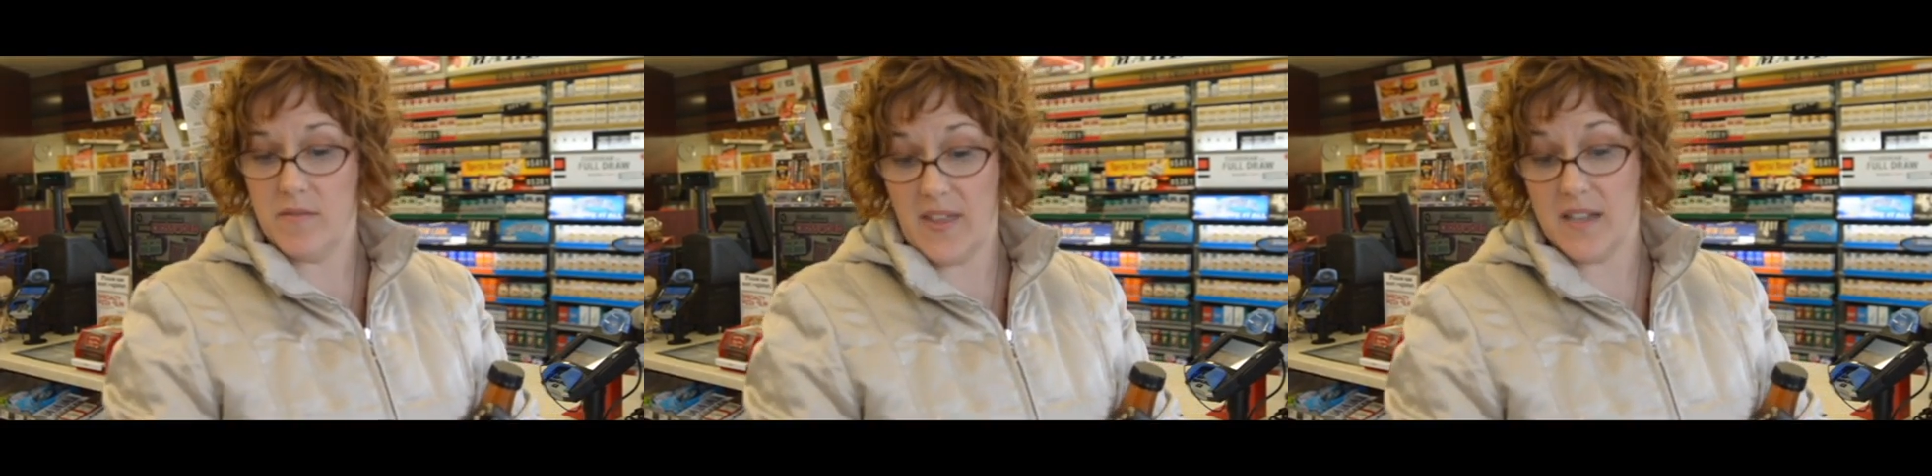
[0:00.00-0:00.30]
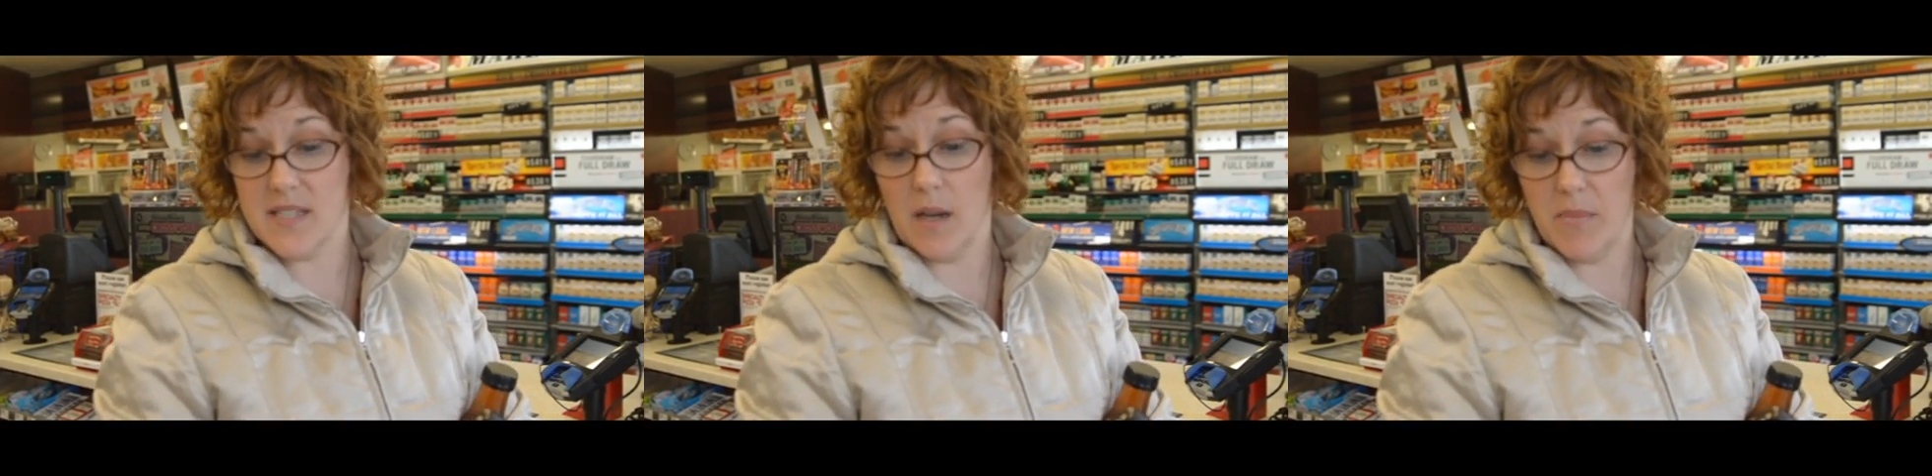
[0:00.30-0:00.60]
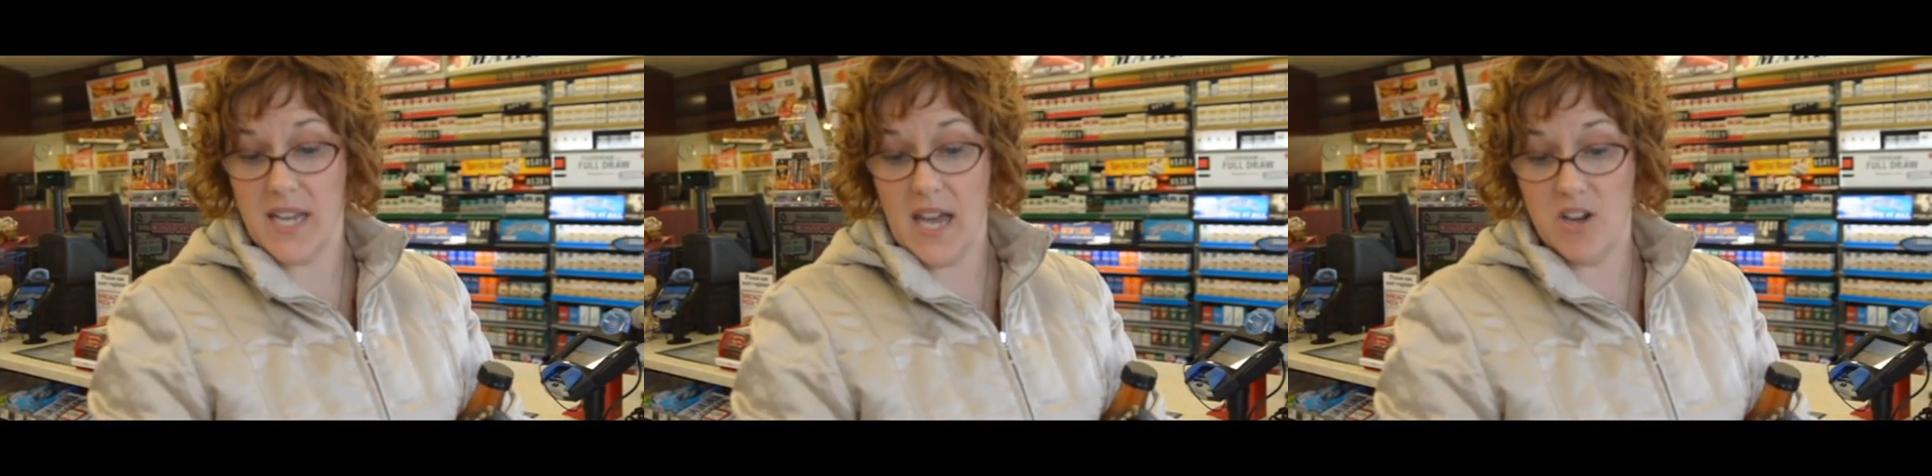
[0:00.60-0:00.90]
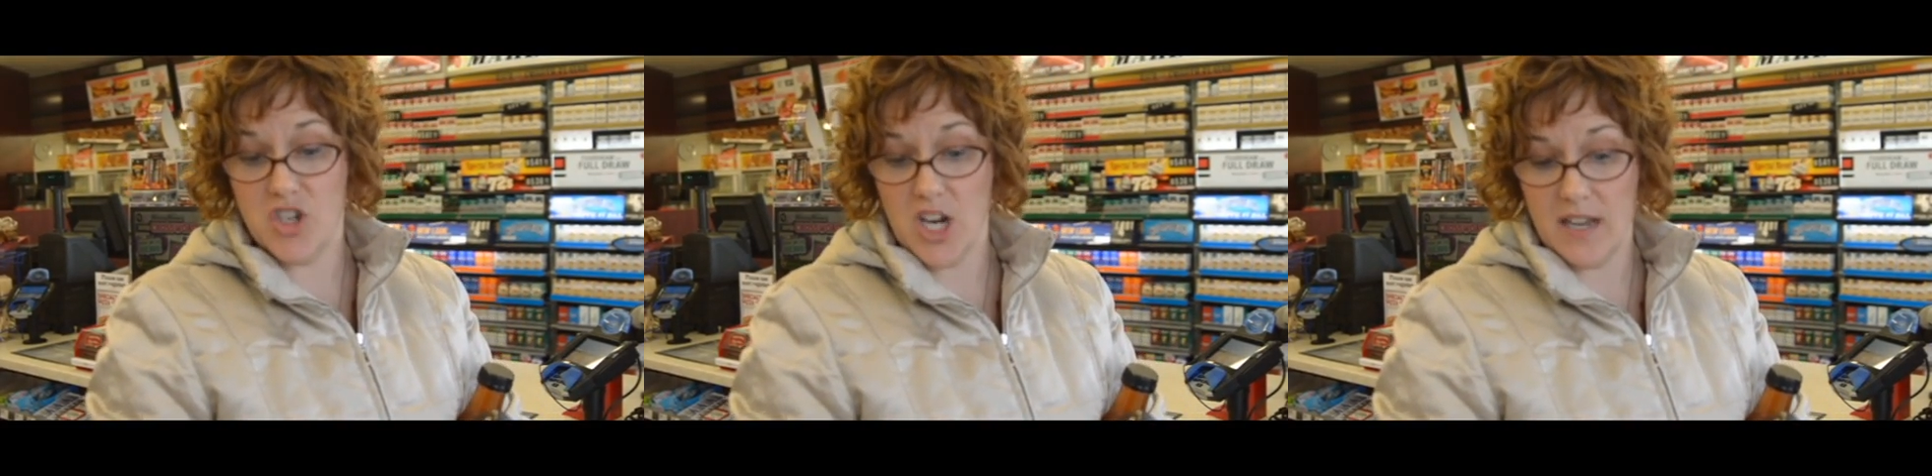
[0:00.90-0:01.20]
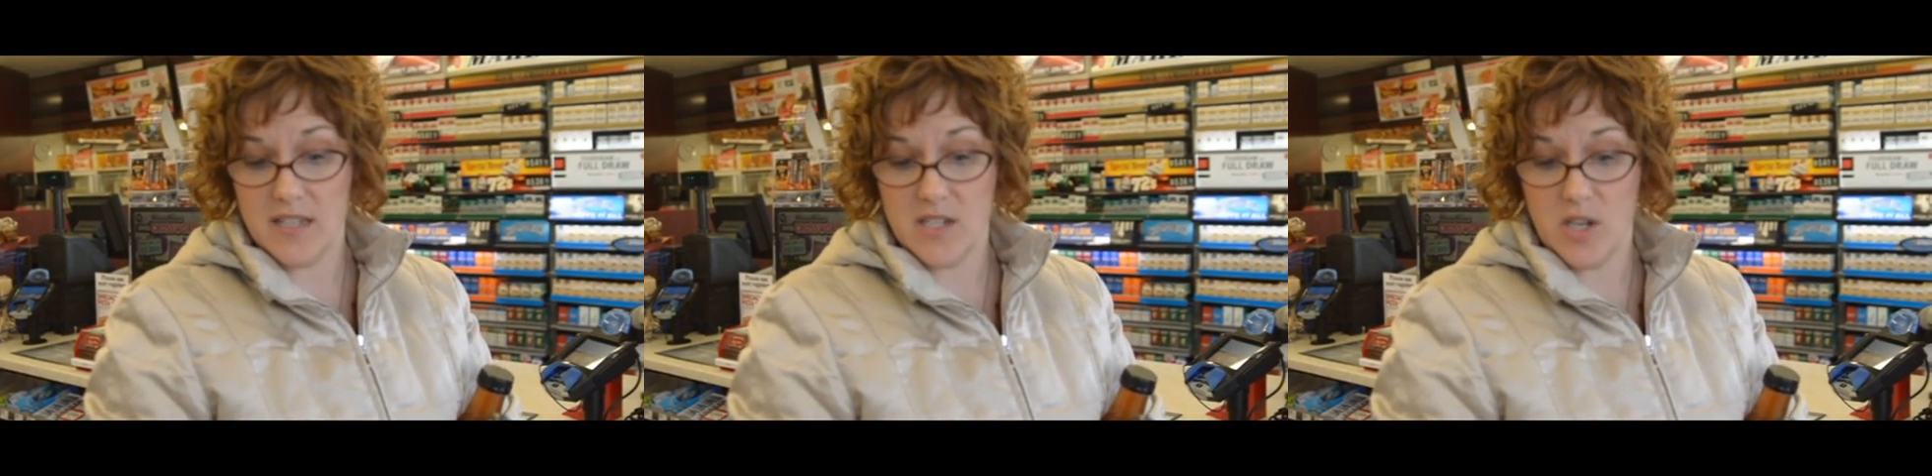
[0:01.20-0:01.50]
that somebody had
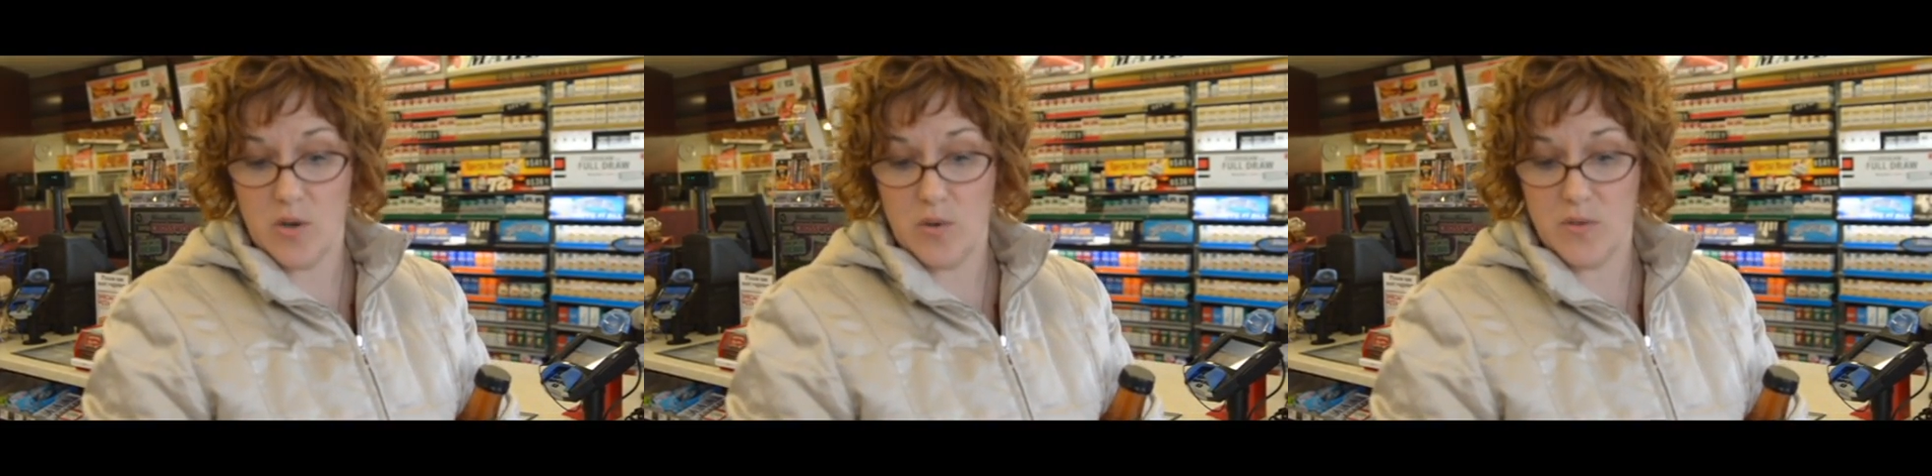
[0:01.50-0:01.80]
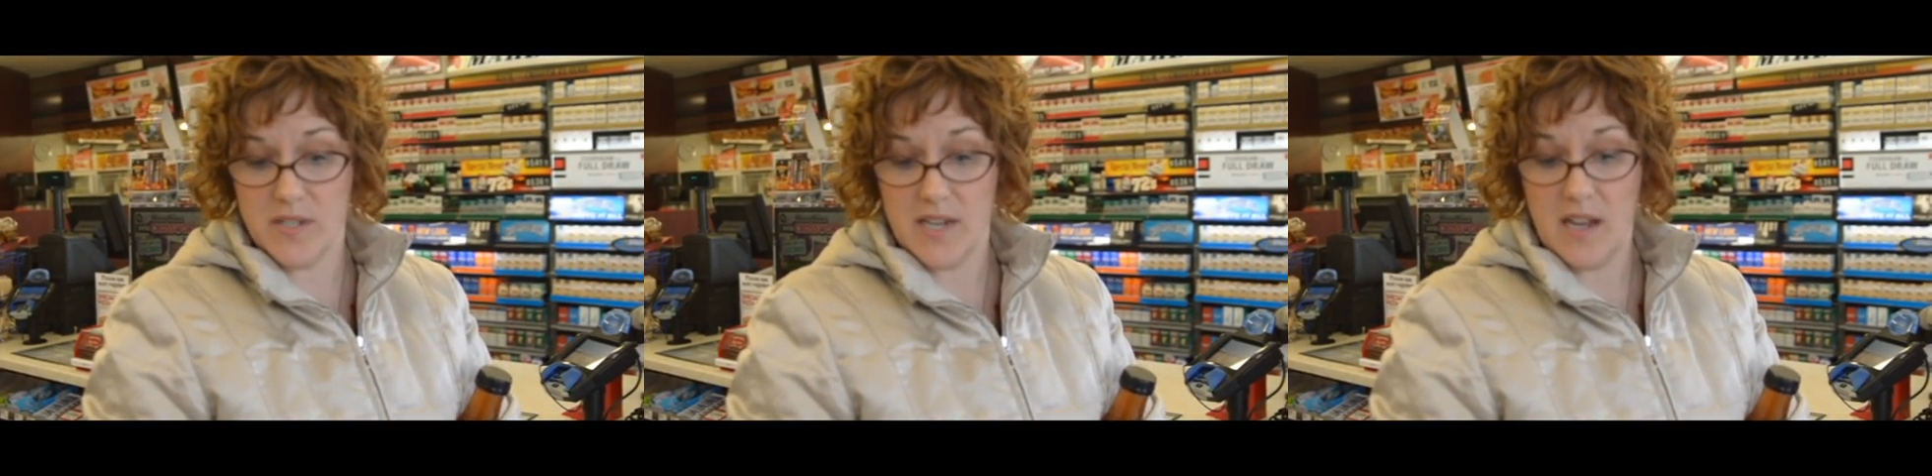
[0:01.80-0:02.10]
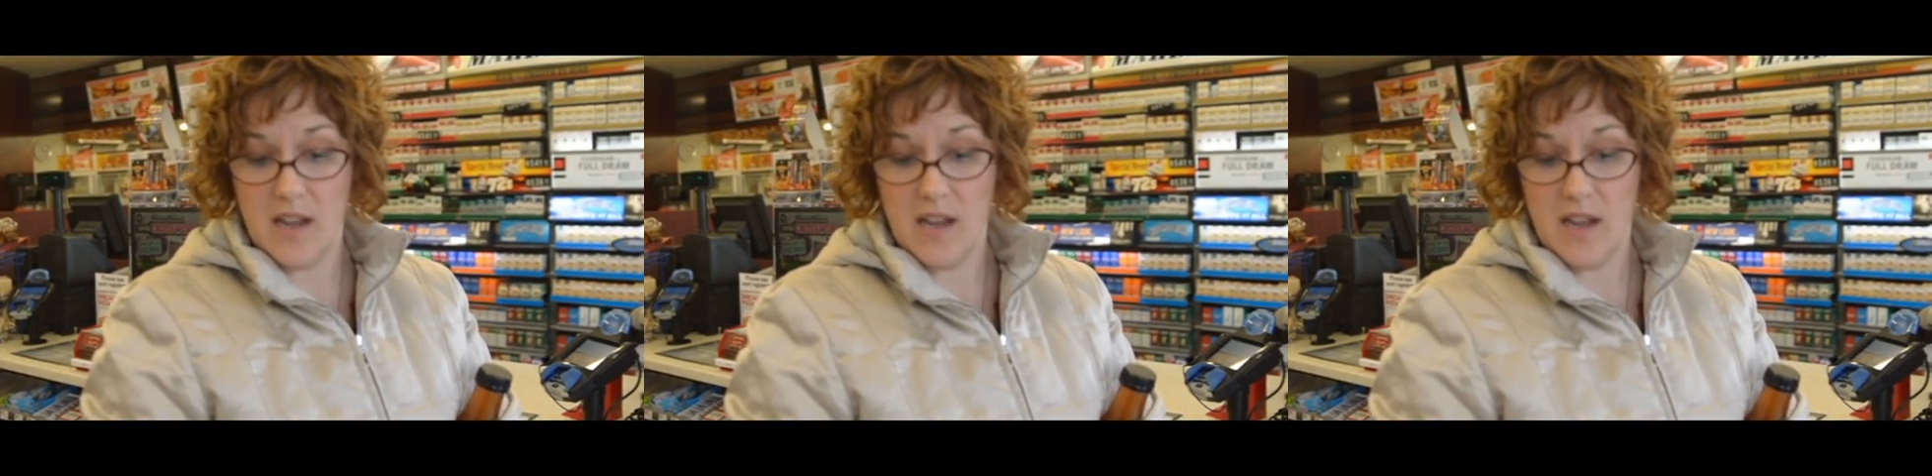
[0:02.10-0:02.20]
just used